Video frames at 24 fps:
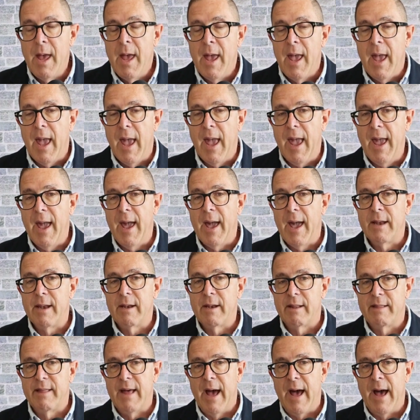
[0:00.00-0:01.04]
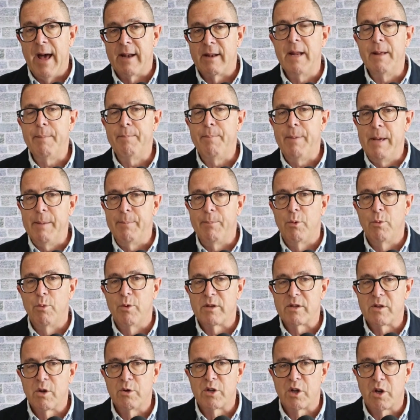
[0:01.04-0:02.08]
and that people with
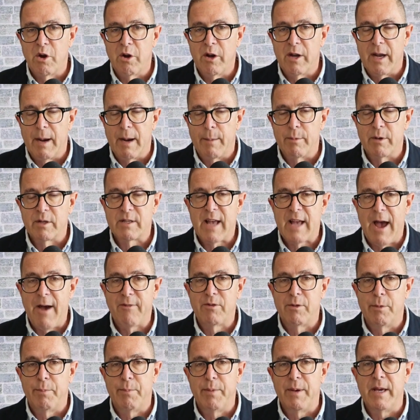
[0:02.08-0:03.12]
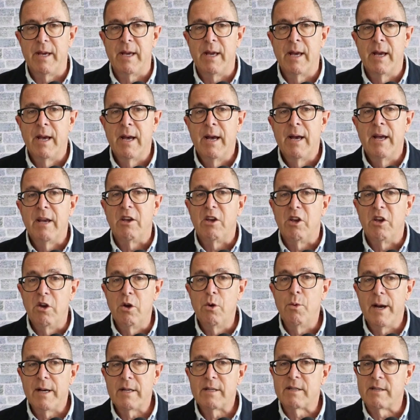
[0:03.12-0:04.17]
social security numbers have to be
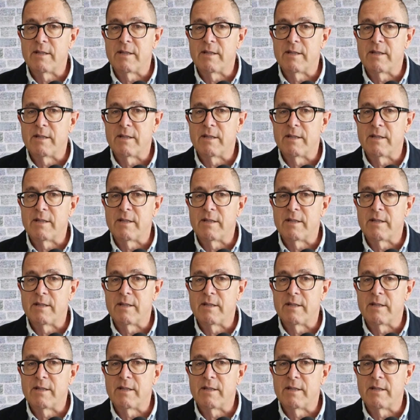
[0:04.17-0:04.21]
U.S.